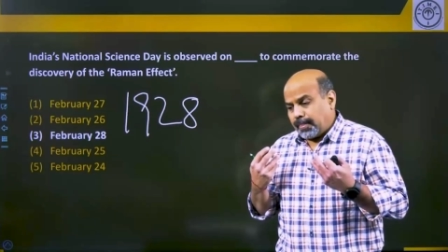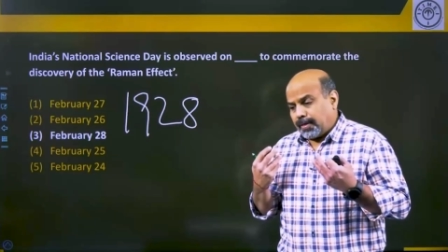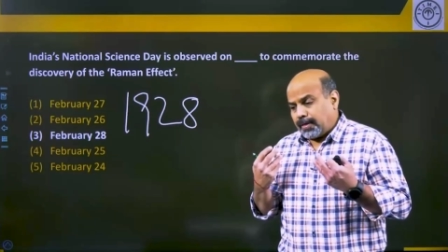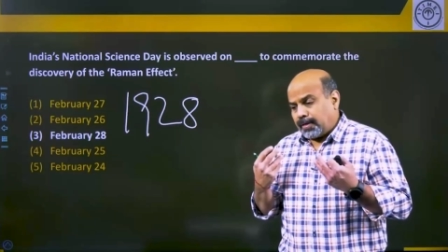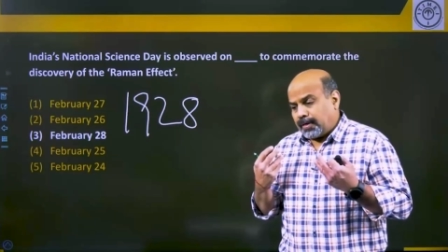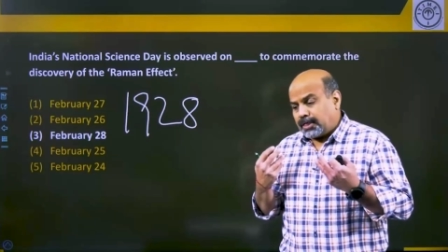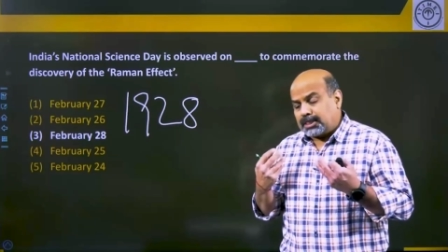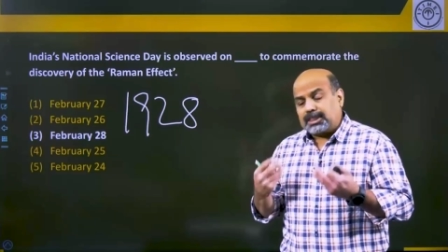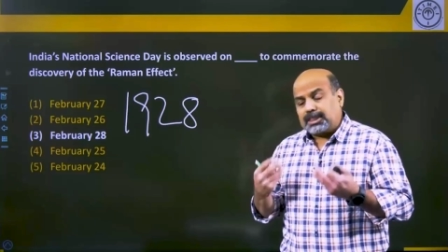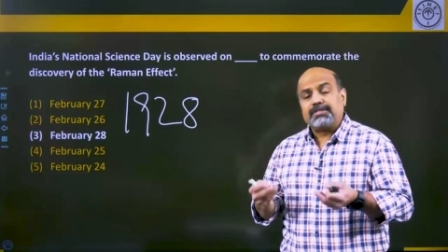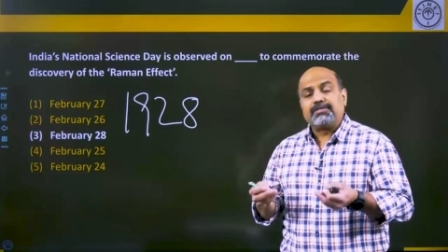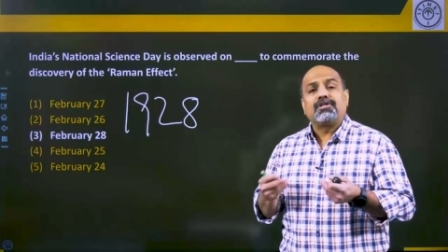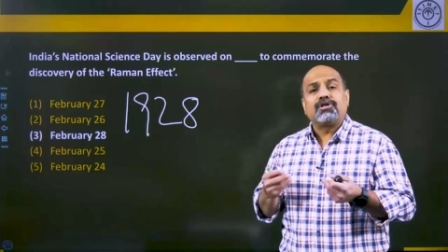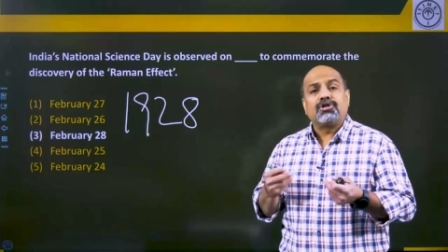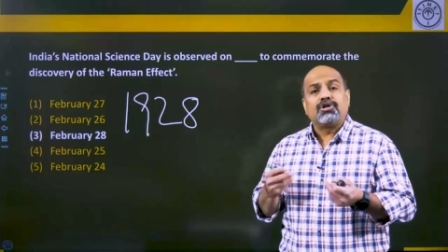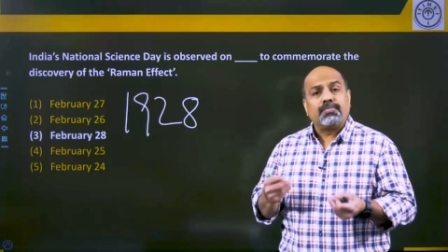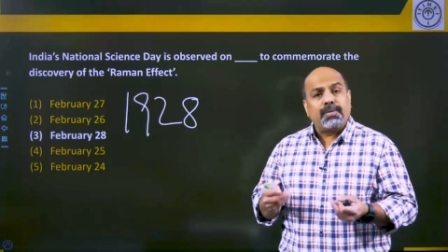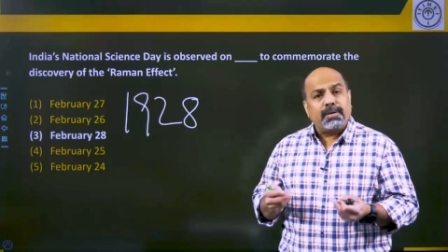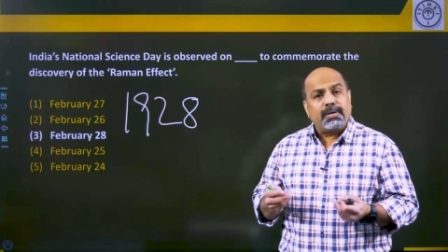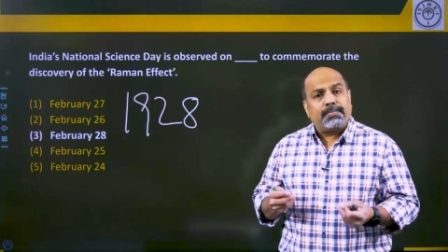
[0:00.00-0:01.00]
received the
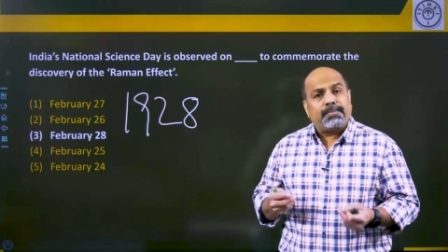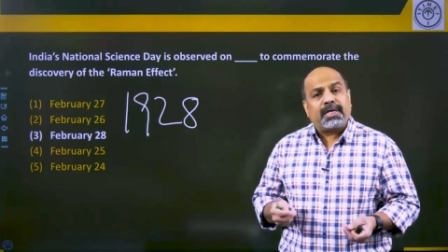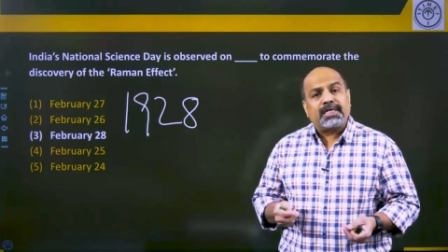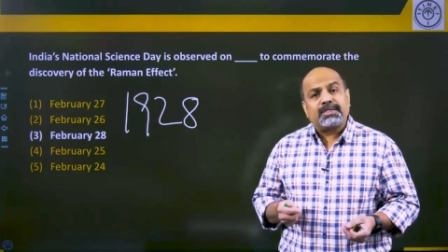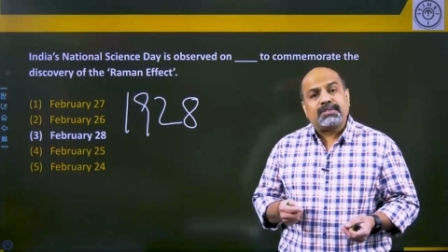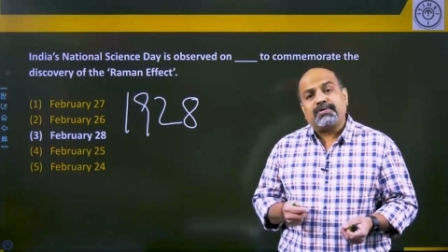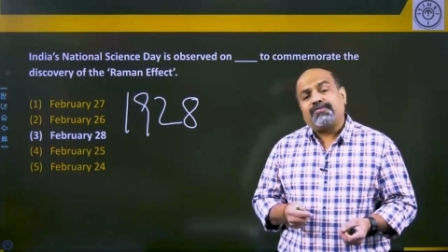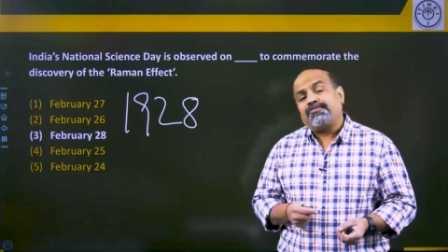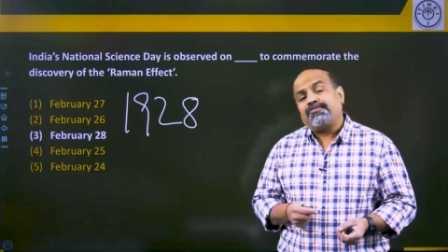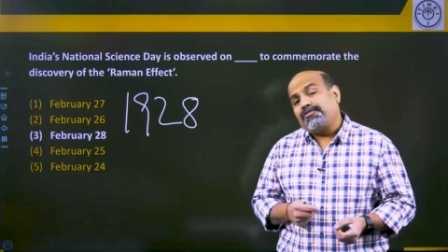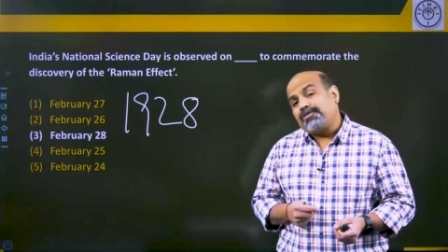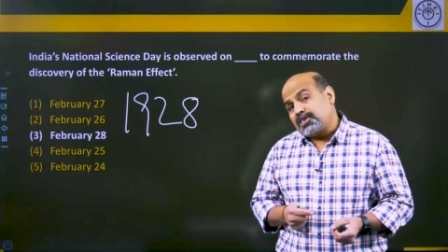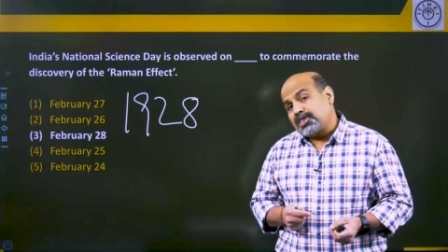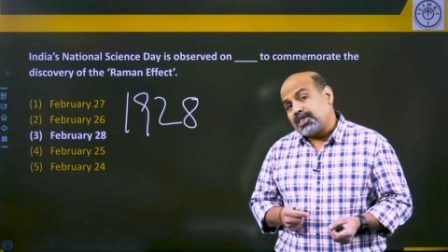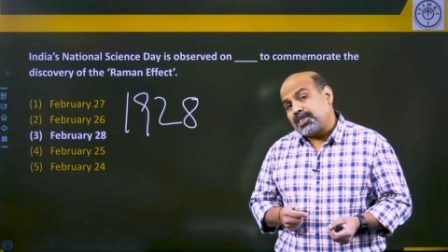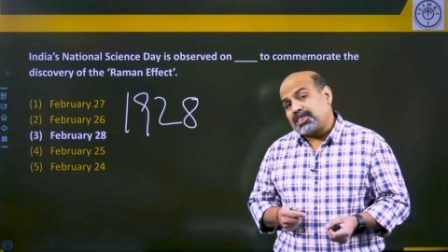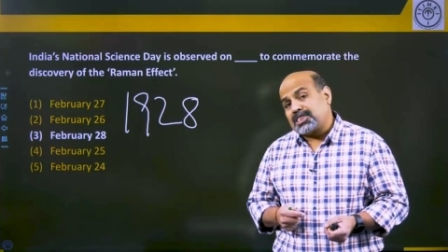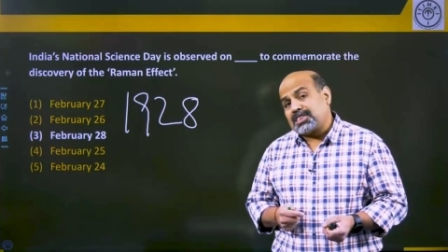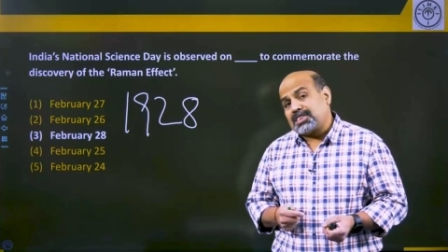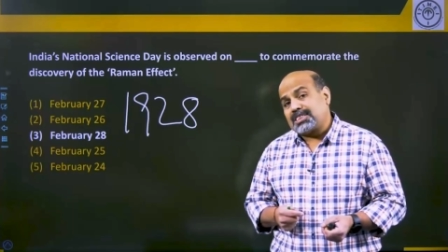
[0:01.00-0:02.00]
Nobel Prize of
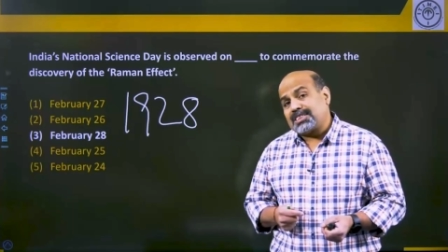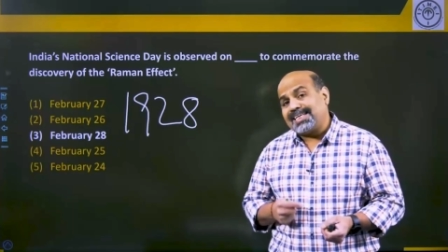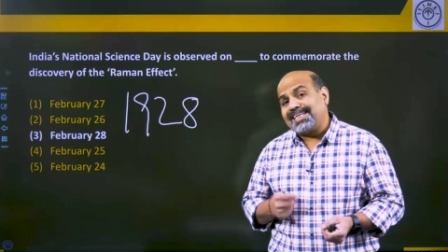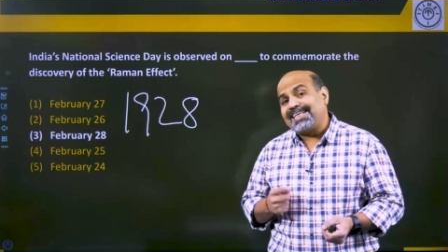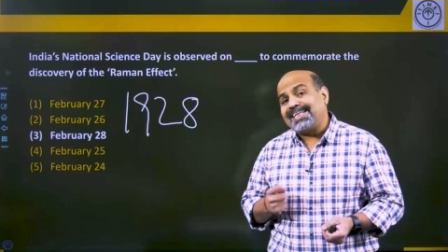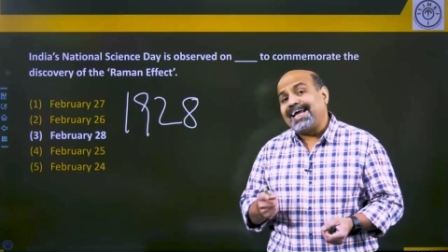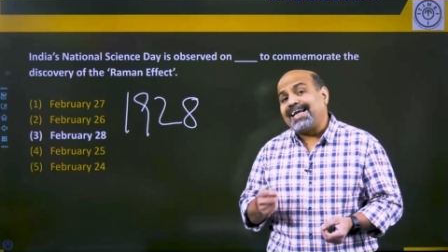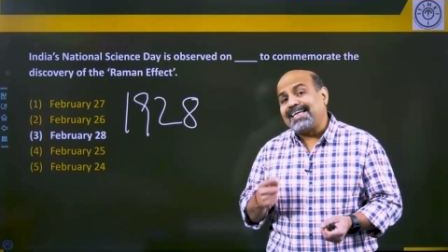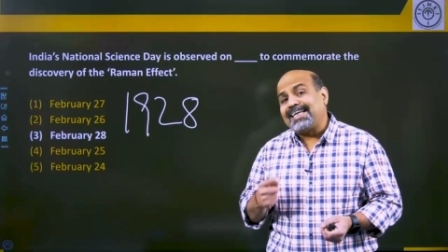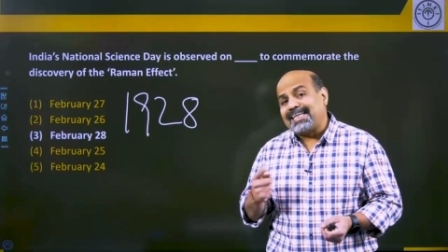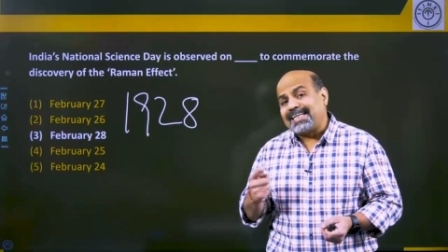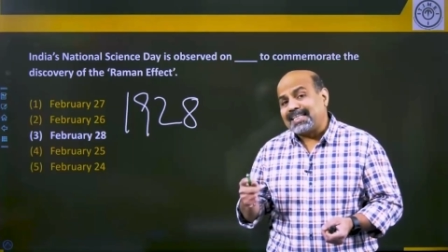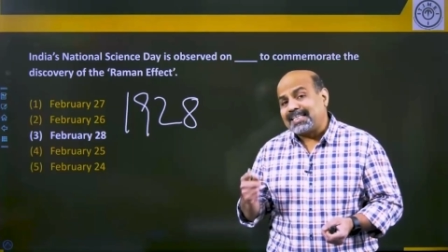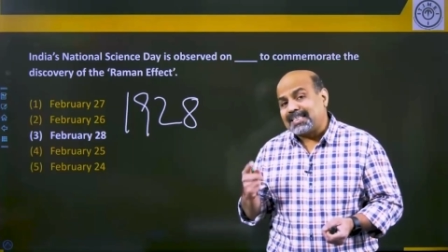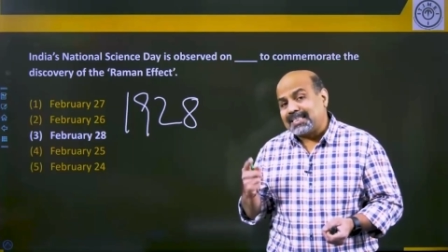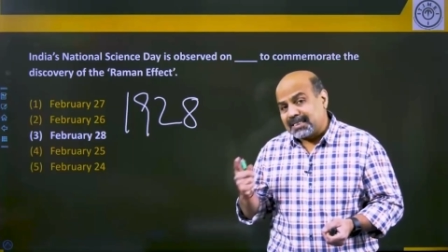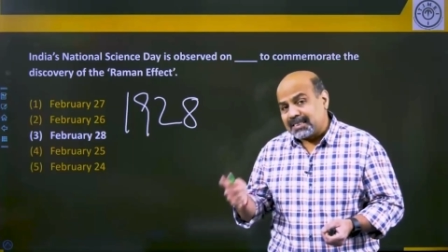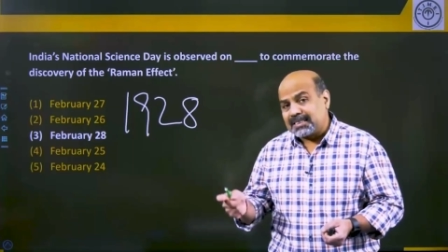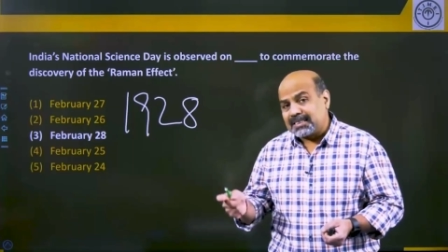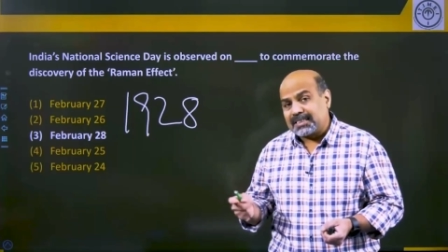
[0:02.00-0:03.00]
Physics in
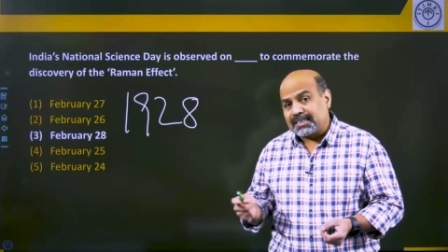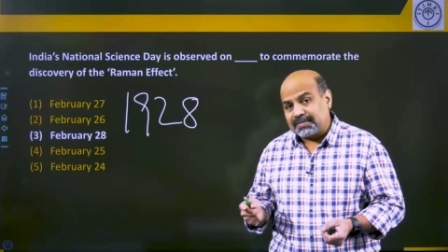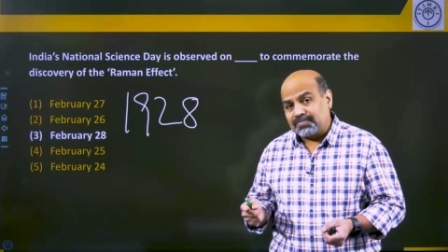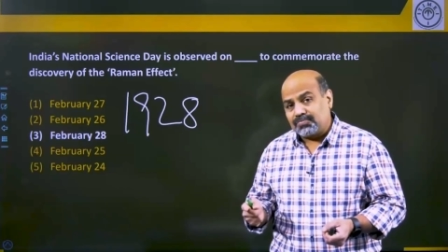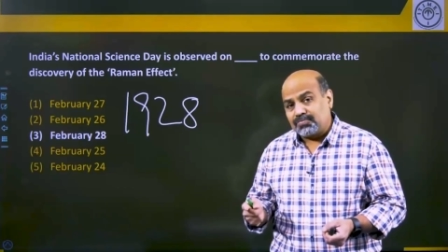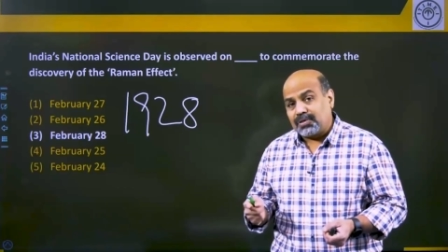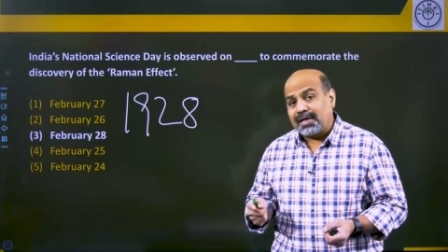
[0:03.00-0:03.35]
1930.